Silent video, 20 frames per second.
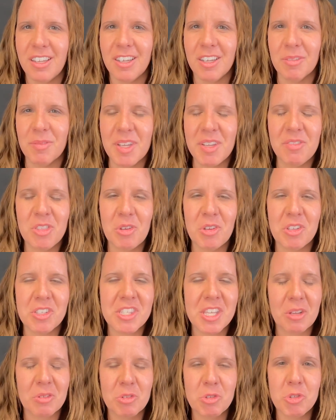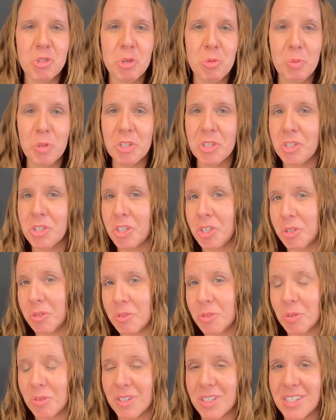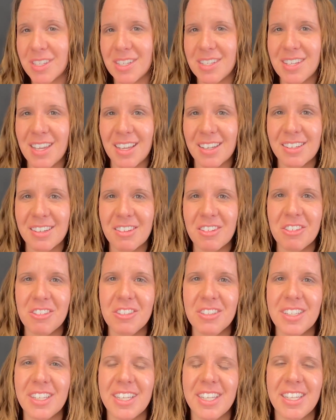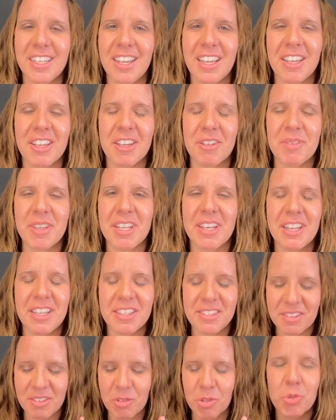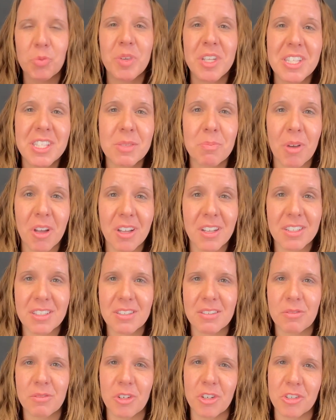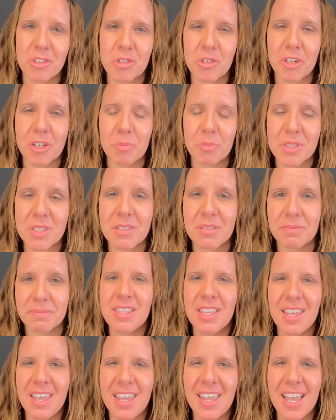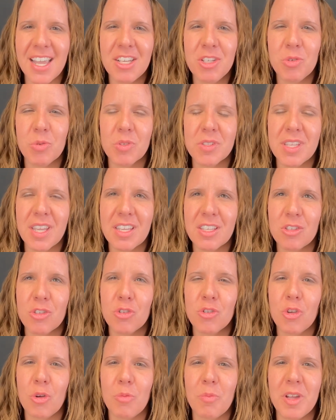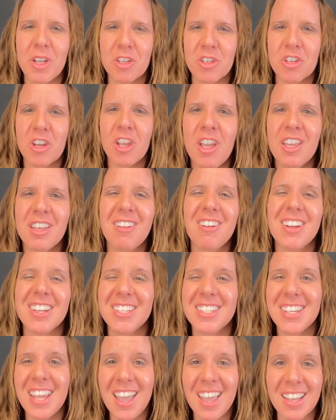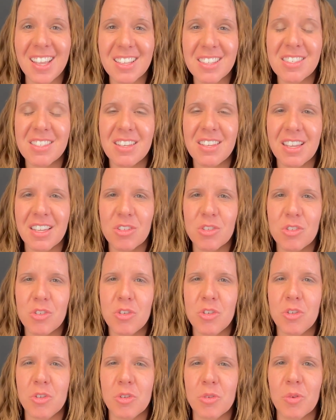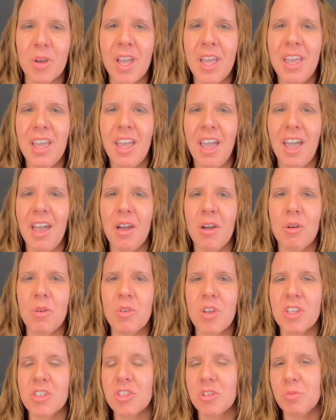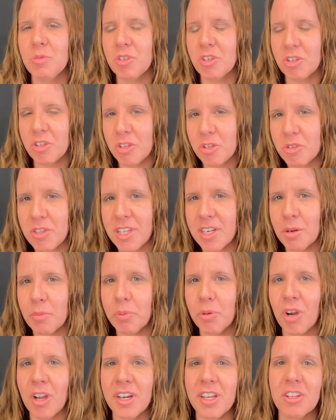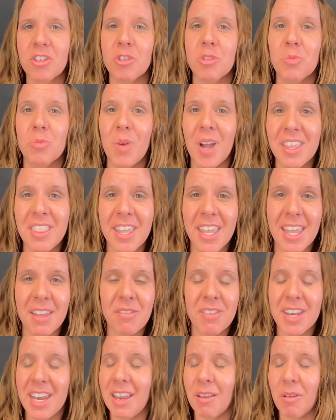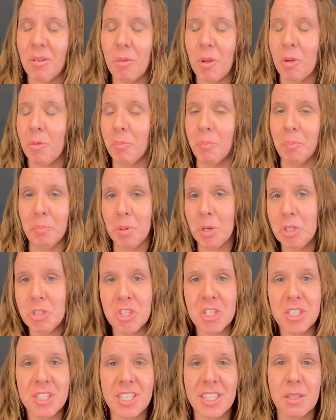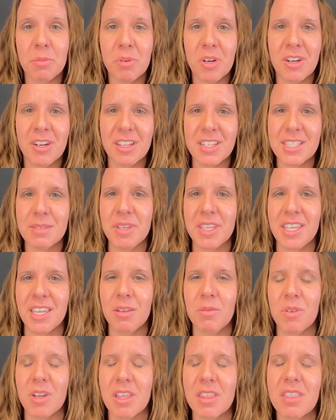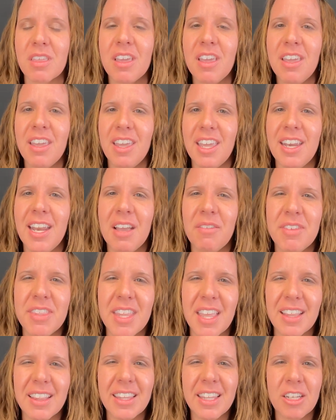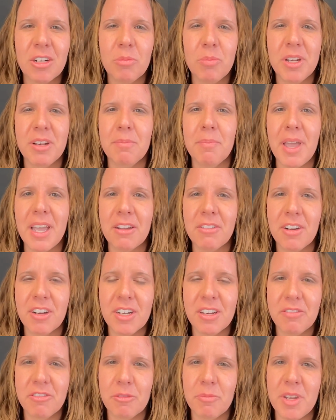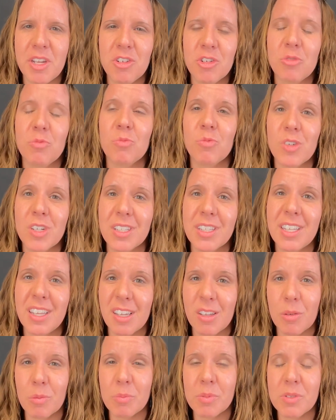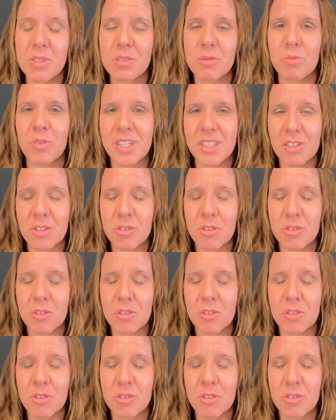even though it sounds super skewed towards the technical, it is a sweet spot for our scripts. The AI tools has so much context as to how customers are using a product or why they even are purchasing the product to begin with. And having that little bit of background information really helps write the